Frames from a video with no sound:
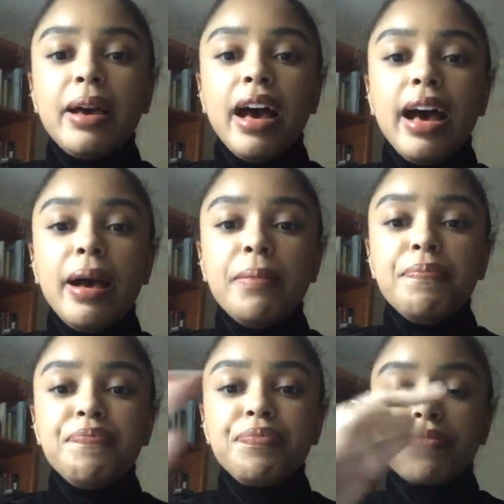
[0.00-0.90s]

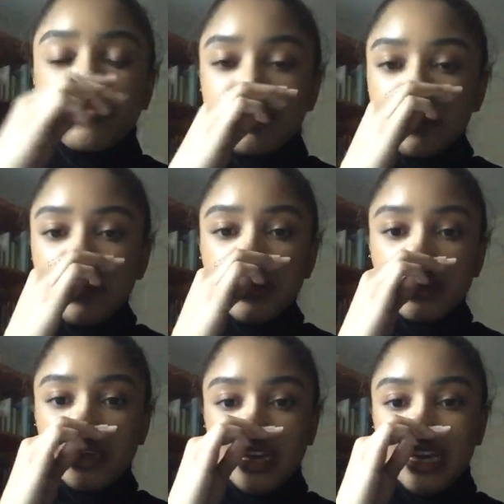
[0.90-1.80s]

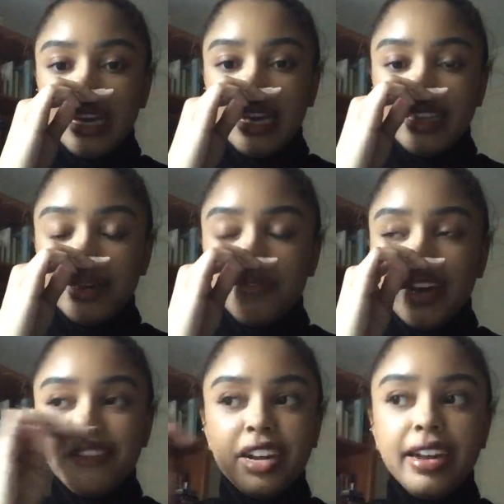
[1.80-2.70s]
I think I'm
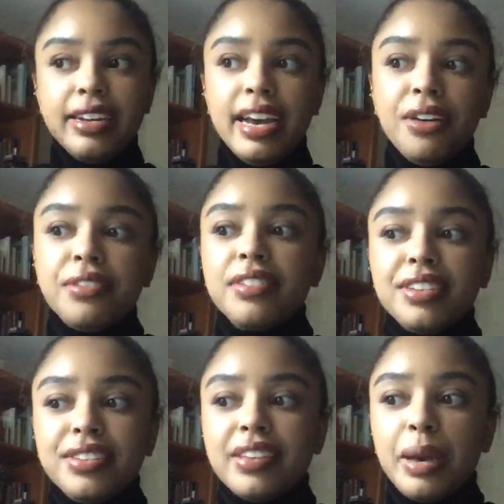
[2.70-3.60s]
5'9" now,
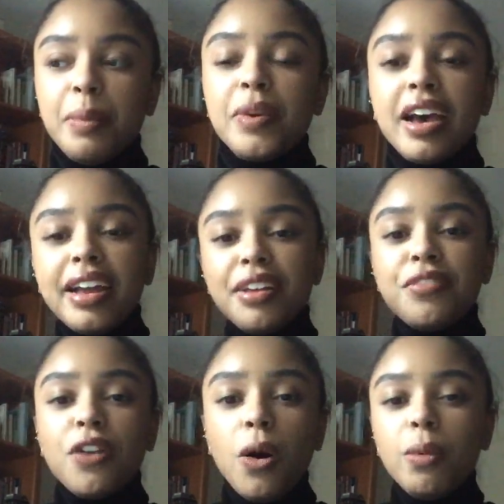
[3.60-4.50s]
because I'm kind
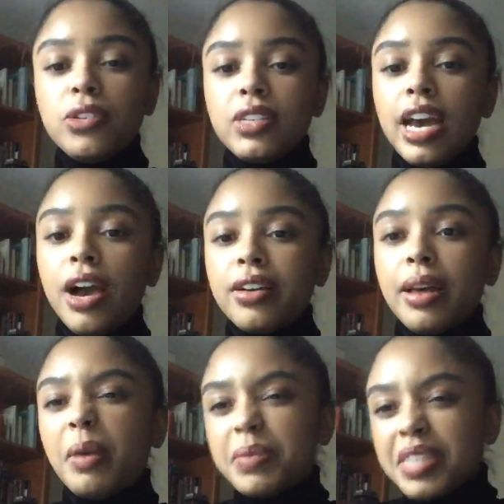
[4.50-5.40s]
of almost
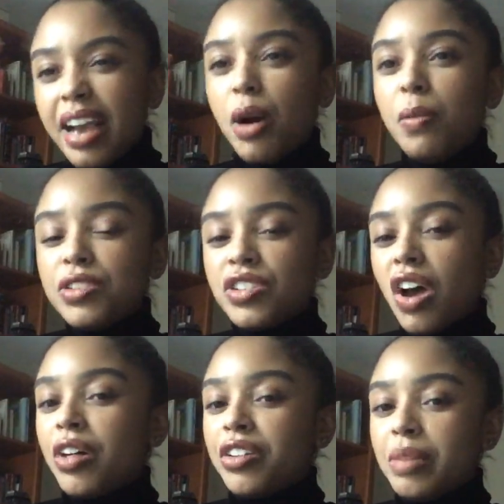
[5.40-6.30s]
I'm almost
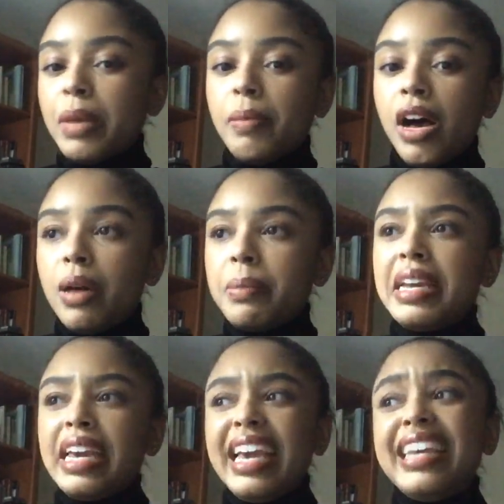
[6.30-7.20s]
taller than my mom,
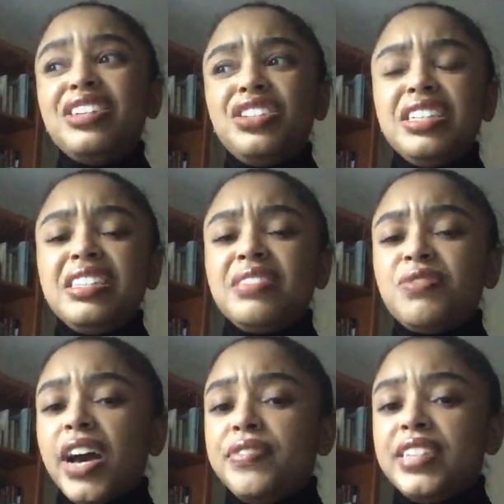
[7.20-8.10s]
and she's
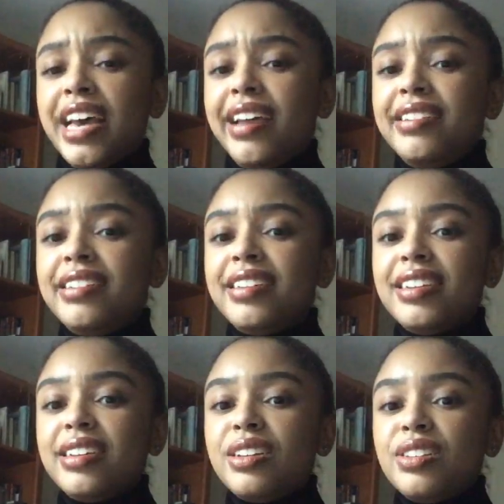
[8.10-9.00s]
5'10".
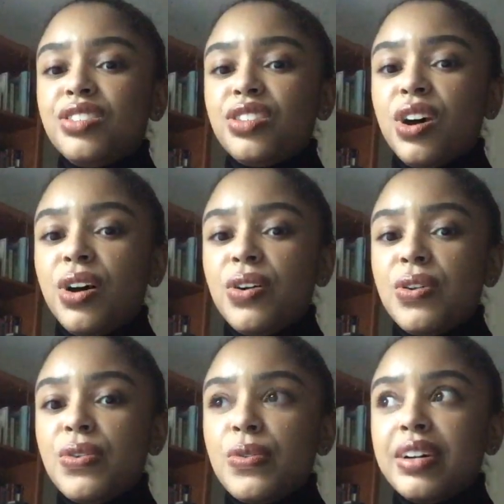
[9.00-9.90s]

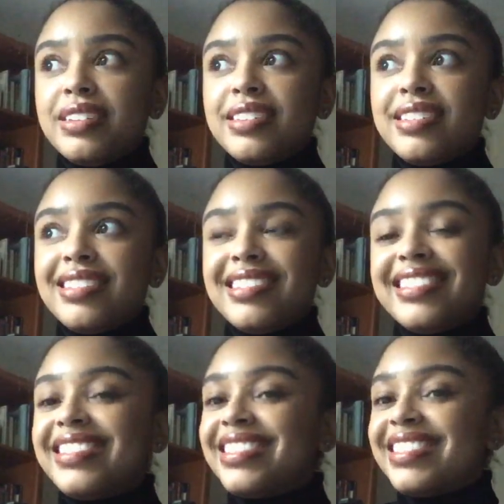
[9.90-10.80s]
So,
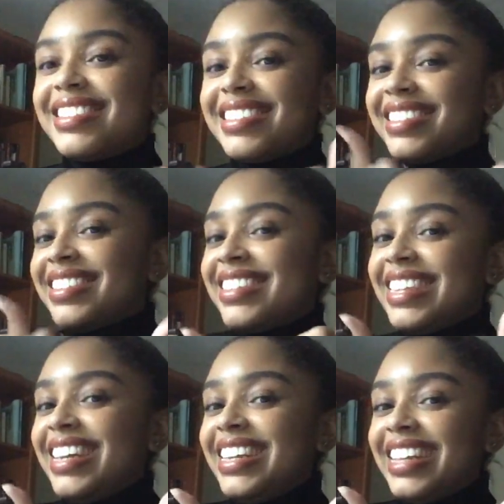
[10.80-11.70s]

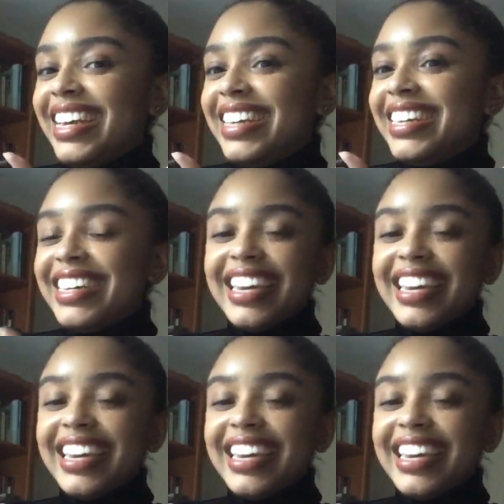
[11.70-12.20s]
getting there.